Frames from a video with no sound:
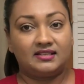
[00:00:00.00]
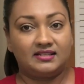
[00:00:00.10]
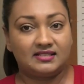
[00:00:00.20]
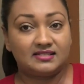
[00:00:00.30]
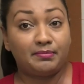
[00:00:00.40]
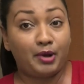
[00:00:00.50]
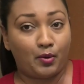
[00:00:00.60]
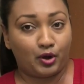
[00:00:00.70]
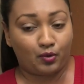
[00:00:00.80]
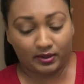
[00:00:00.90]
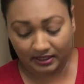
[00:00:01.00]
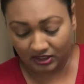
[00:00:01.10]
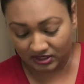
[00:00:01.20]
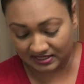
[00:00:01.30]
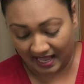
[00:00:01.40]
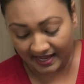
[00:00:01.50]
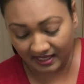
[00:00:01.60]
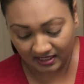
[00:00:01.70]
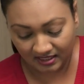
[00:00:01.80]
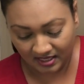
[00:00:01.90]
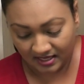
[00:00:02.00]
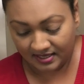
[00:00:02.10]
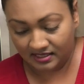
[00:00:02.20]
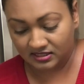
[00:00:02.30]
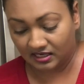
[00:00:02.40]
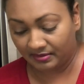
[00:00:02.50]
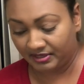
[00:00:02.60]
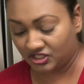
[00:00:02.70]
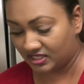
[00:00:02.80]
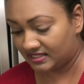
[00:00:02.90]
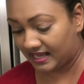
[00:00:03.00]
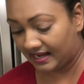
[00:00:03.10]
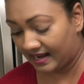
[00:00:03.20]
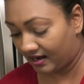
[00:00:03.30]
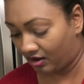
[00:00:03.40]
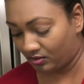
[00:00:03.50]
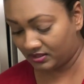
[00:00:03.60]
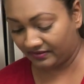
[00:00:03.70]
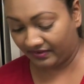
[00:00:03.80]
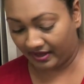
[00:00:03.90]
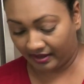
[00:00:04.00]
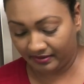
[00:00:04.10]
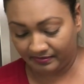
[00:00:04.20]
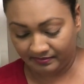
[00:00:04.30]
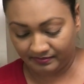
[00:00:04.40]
This is the power cord it looks like. So let me just get that out of here.